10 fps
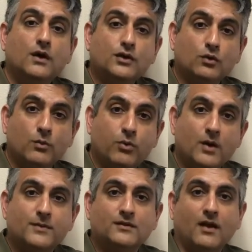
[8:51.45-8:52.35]
your
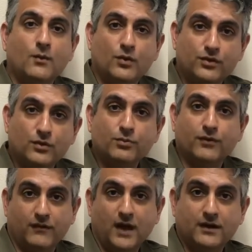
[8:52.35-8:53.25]
appointment time with your
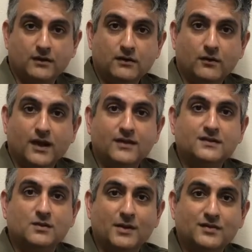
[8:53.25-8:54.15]
provider. Okay, that's
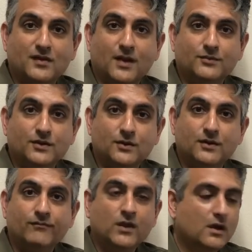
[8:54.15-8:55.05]
the best time to do it.